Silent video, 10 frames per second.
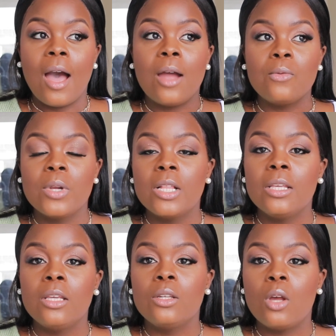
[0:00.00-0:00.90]
I
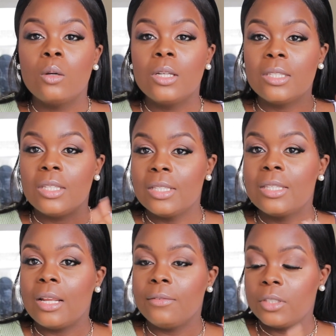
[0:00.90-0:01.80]
really noticed since
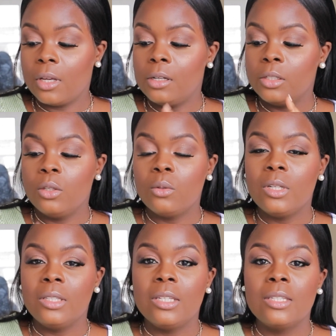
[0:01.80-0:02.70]
that I've started
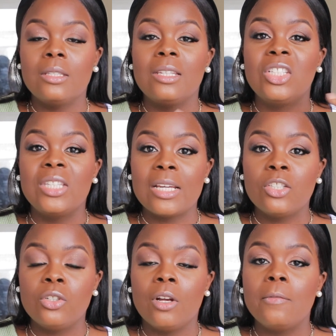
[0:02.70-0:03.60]
using this, the
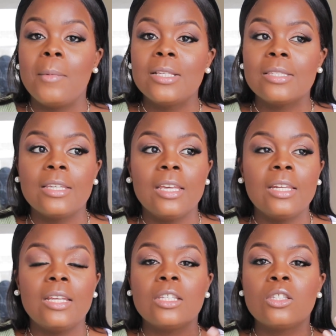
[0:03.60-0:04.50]
texture of my
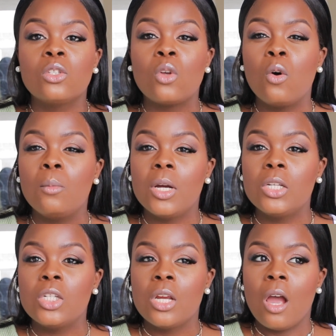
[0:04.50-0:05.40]
skin is so
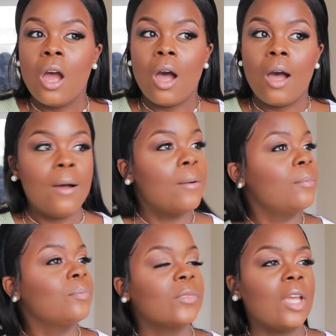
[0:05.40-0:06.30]
much
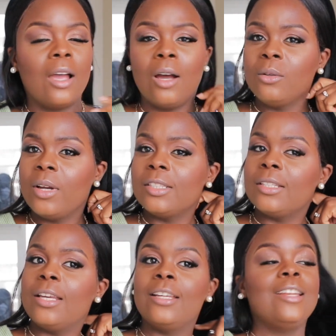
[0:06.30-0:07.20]
how do I
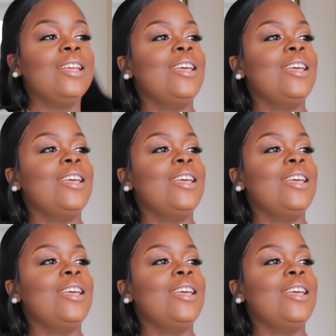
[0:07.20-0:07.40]
say it?